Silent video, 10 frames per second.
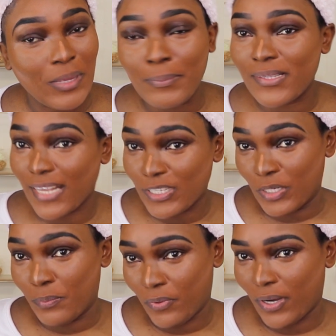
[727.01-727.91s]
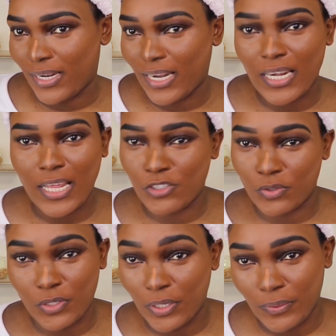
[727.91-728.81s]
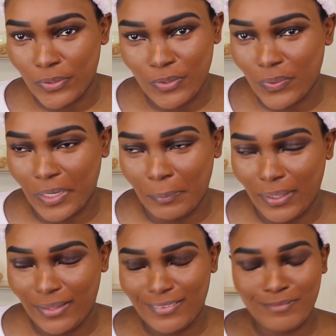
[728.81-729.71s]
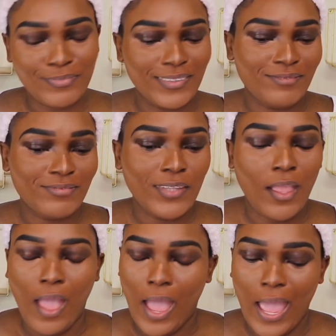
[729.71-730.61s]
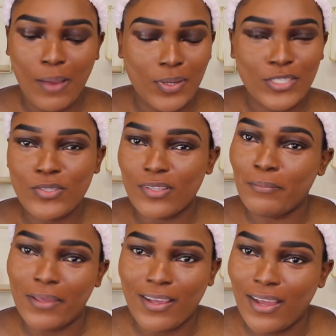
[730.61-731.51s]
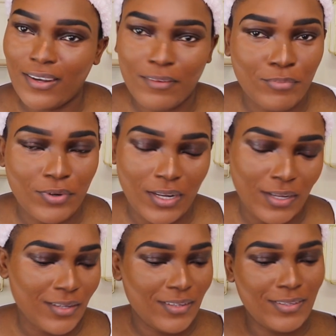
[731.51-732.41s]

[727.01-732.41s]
Maybe it's actually broken and I don't know, you know what I mean? I went to the mechanic, bruh.